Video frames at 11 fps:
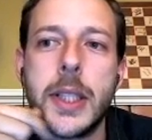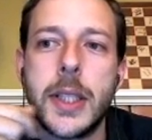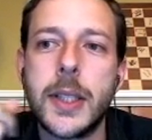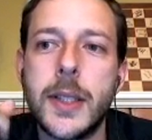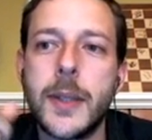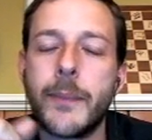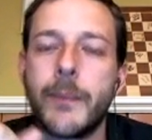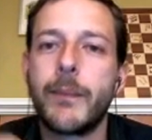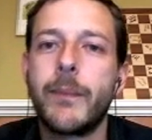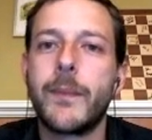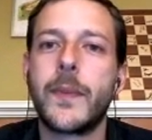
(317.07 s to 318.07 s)

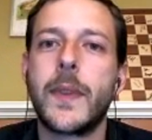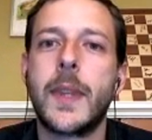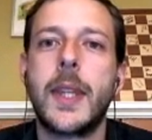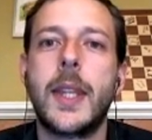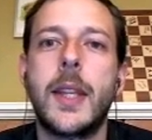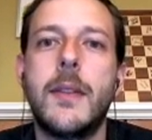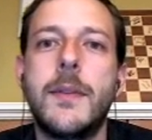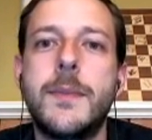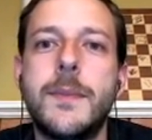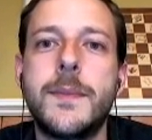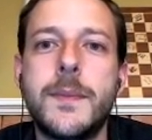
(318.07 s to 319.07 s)

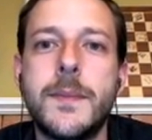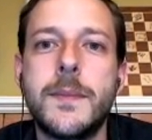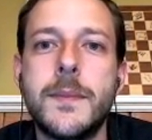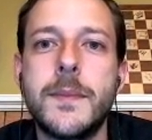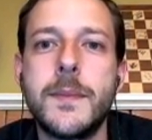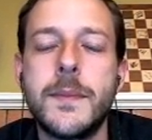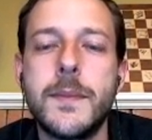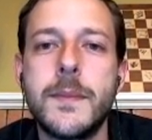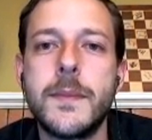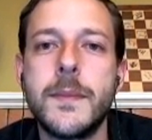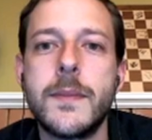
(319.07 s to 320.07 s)

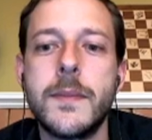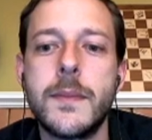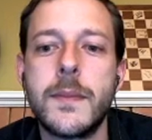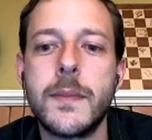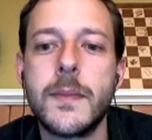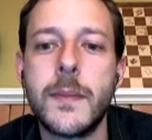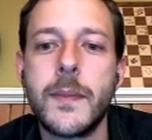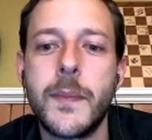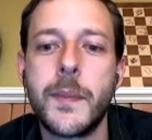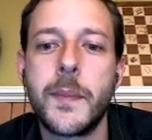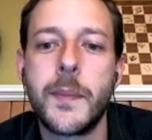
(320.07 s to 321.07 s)

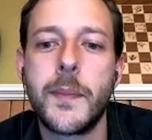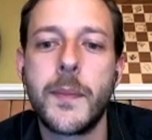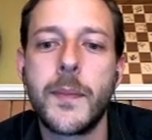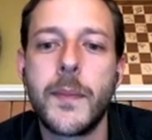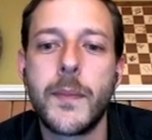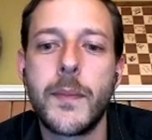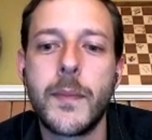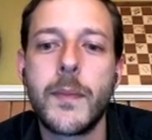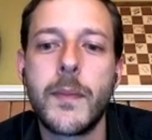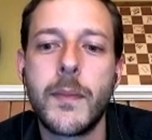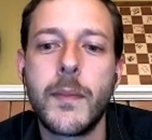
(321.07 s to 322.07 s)

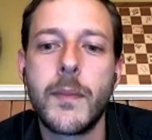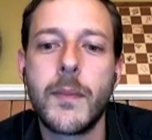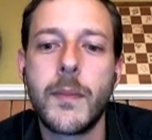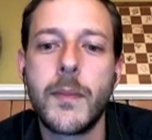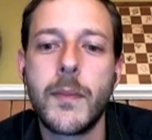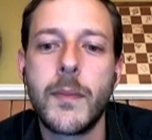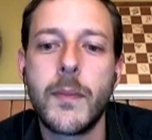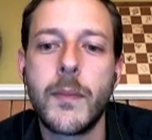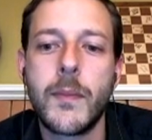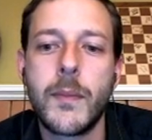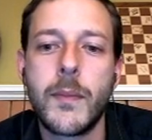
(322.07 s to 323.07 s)

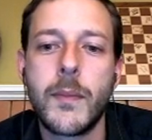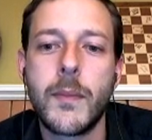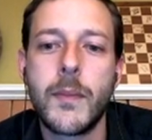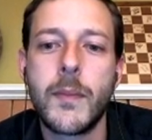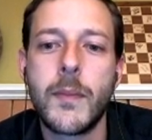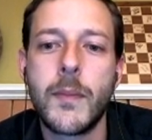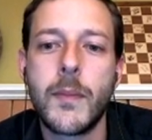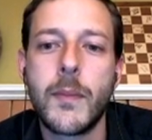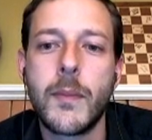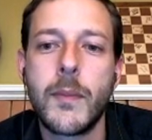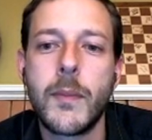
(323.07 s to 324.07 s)

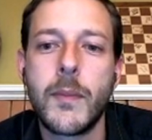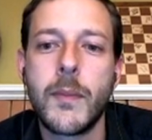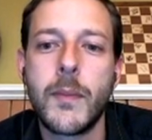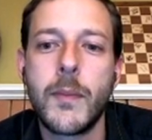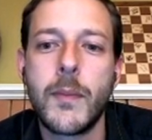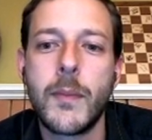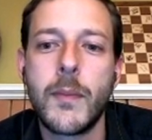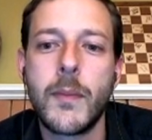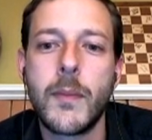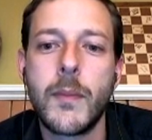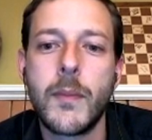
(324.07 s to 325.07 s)
The person shown says nothing.